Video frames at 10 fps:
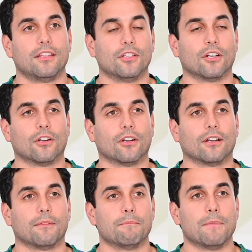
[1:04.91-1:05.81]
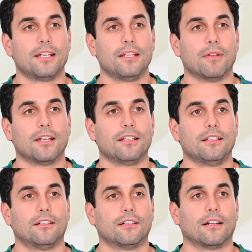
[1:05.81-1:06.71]
There are many
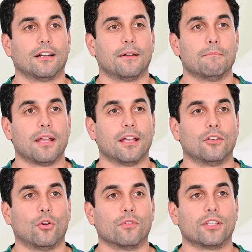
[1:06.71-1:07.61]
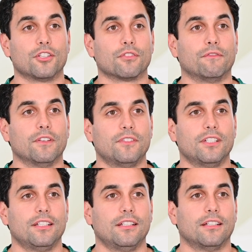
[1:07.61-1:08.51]
men over the age of
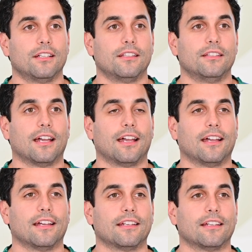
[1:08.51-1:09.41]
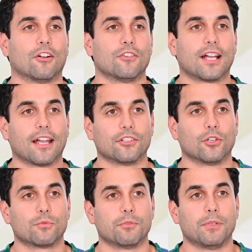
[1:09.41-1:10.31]
50 that are
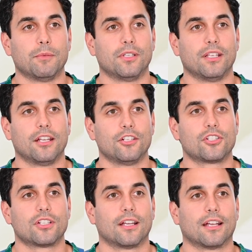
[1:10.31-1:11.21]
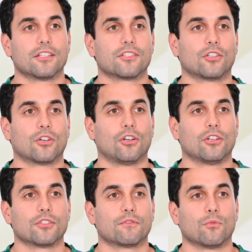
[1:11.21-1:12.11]
diagnosed with BPH as the
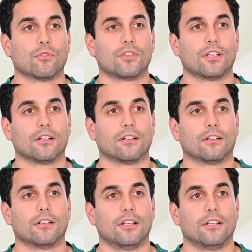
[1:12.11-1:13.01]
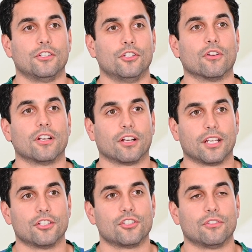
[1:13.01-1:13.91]
cause for their urinary
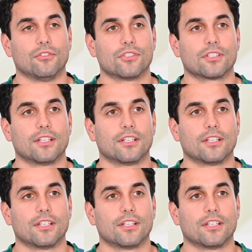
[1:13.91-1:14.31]
issues.